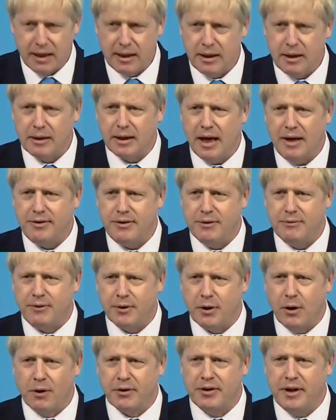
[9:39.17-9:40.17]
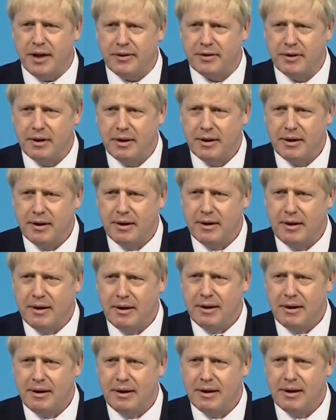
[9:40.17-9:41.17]
In case you've forgotten it,
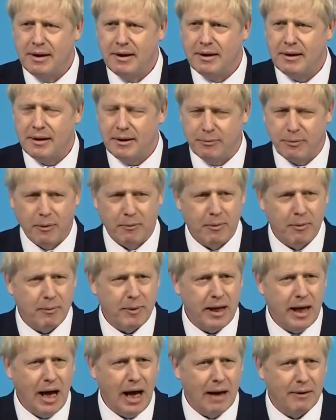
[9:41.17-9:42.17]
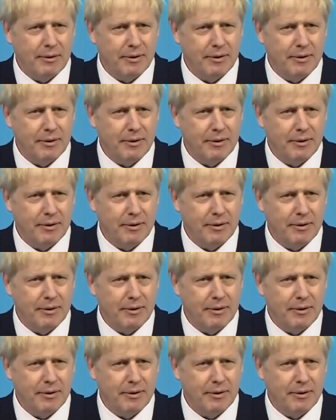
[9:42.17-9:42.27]
you probably have.